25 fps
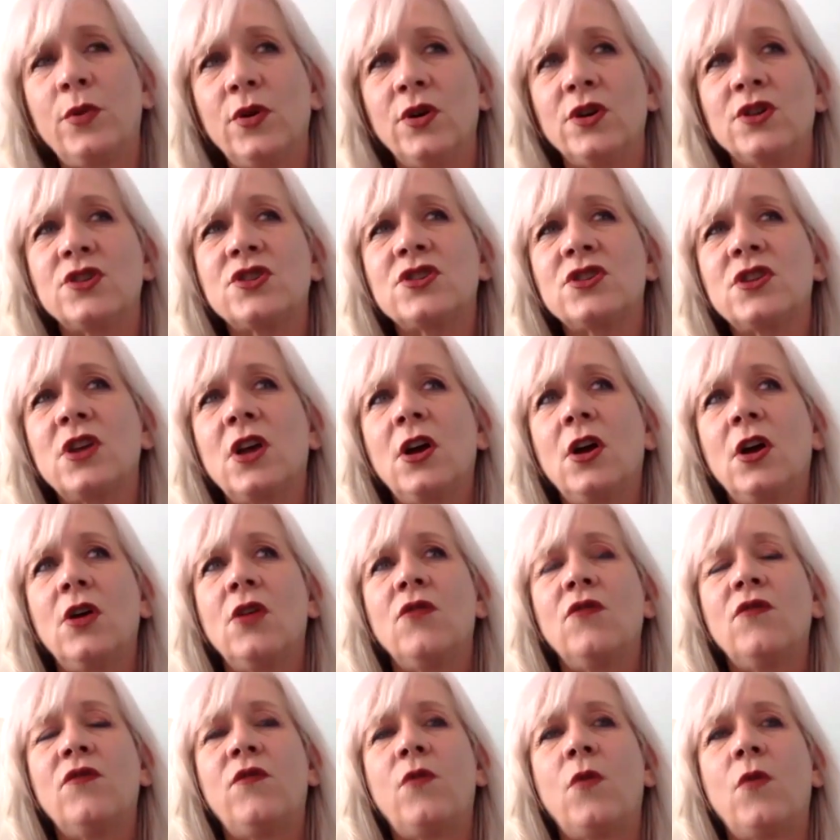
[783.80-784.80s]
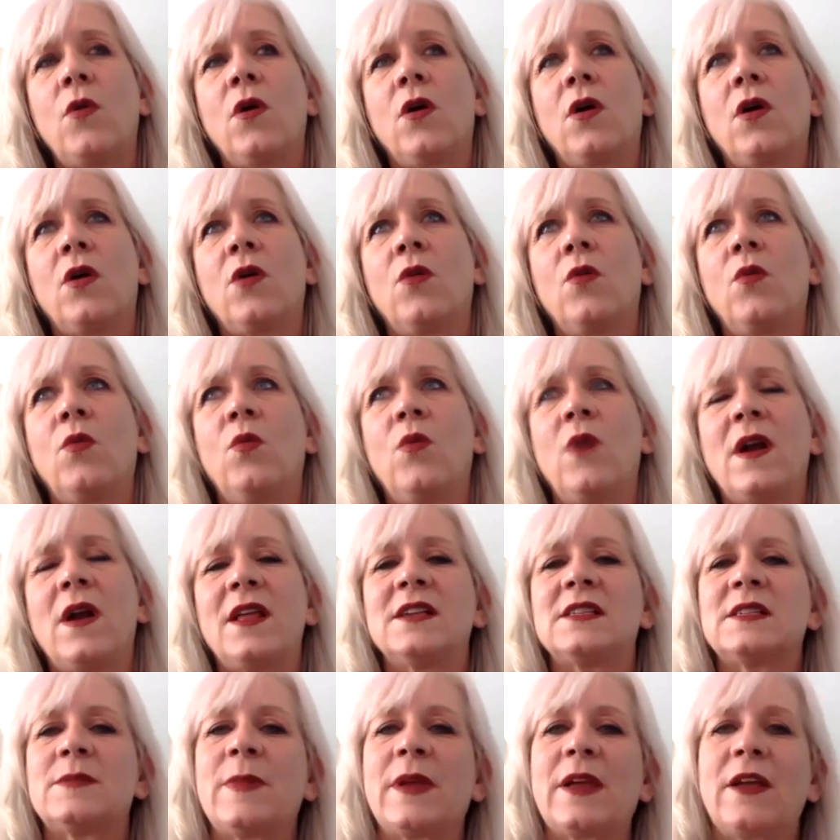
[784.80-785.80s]
push for what
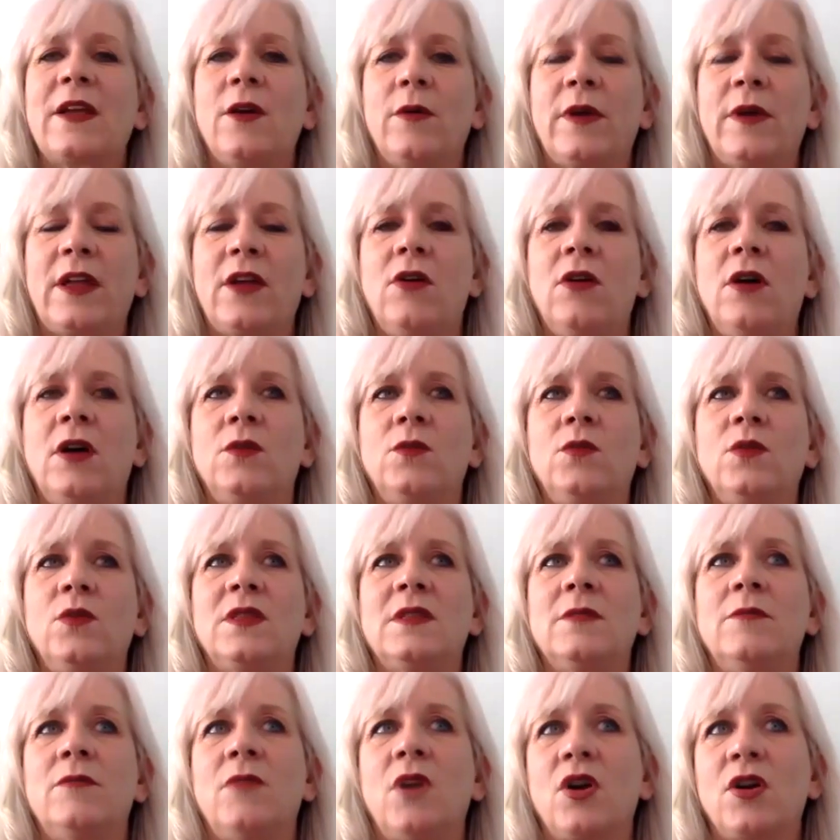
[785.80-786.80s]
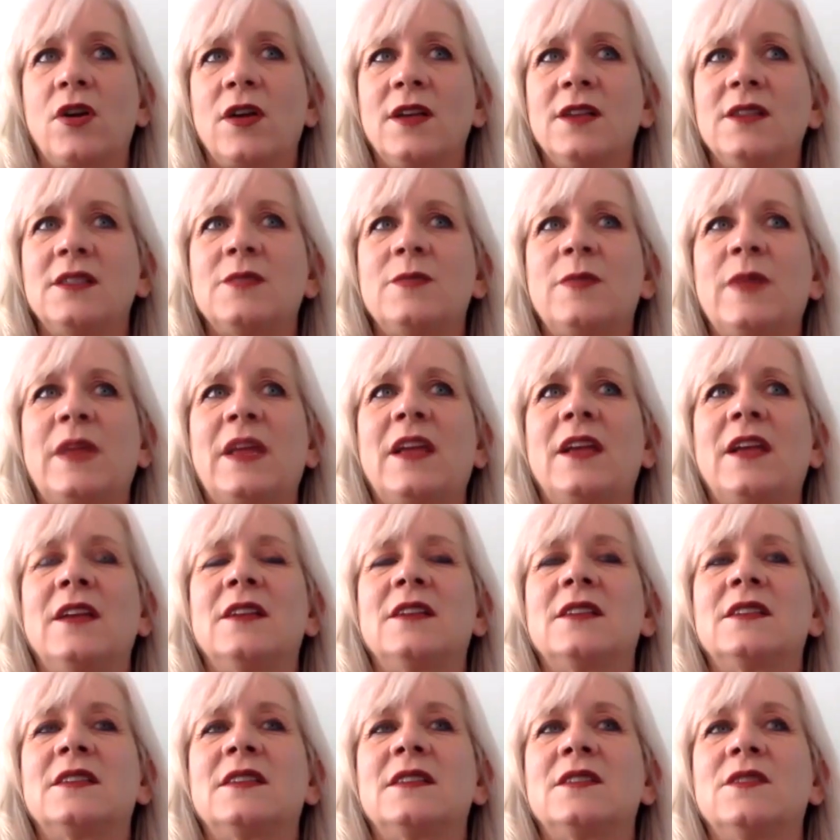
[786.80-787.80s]
has been going on with the markets,
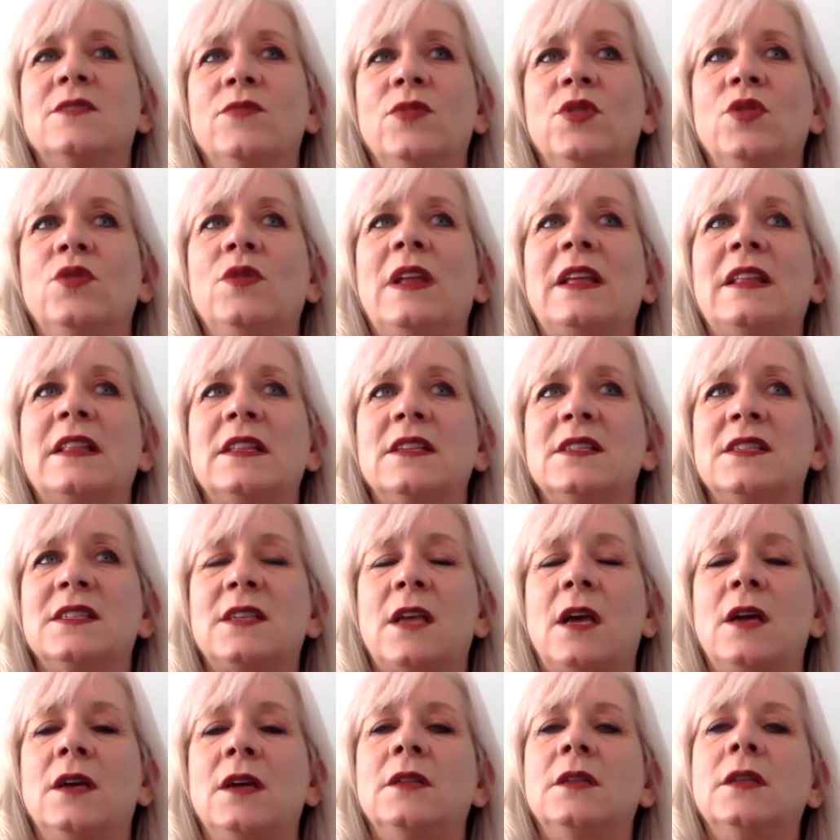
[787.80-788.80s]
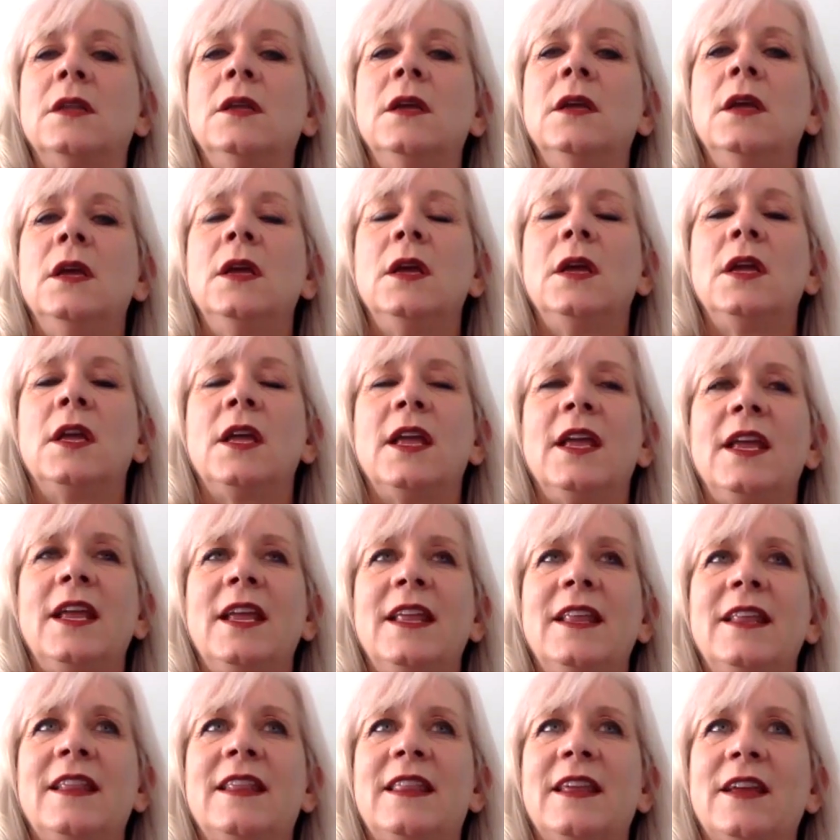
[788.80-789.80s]
because the moon and the sun,
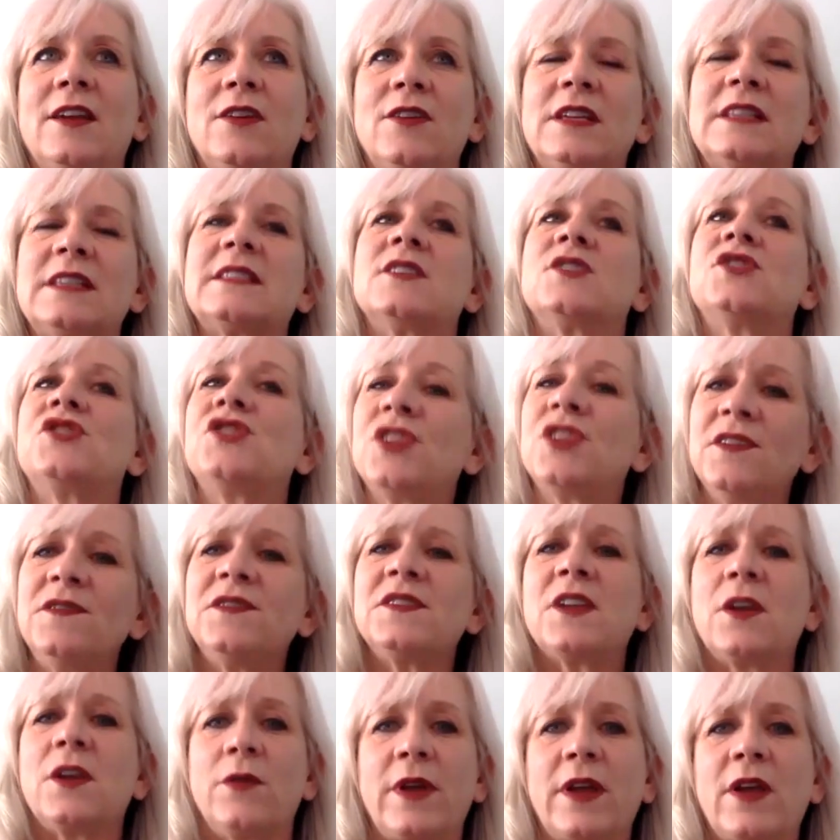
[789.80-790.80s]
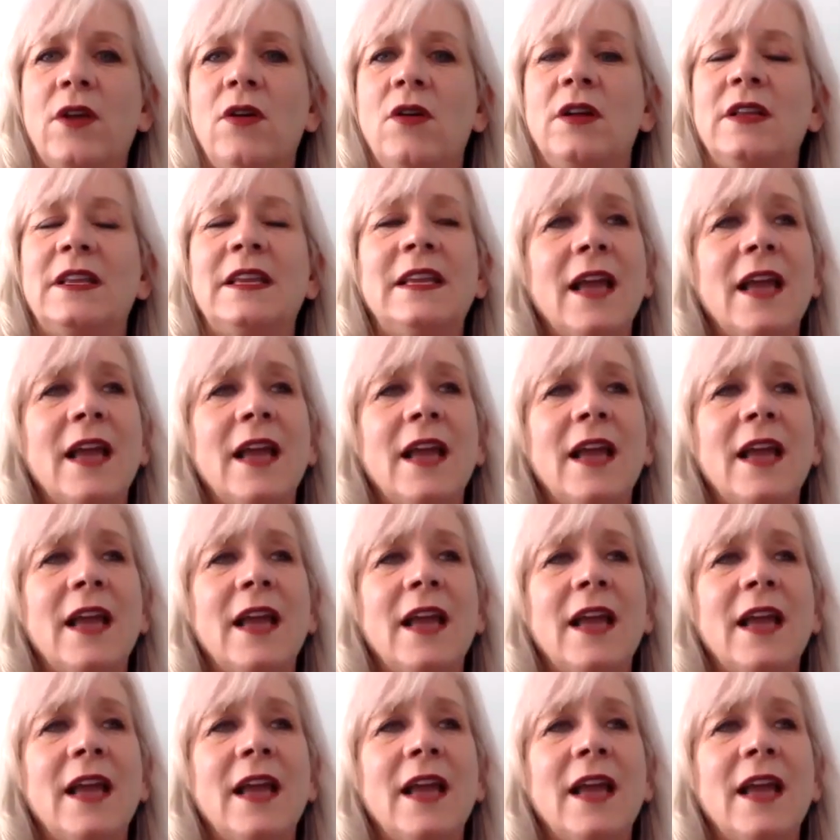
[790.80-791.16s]
there is a shift going on.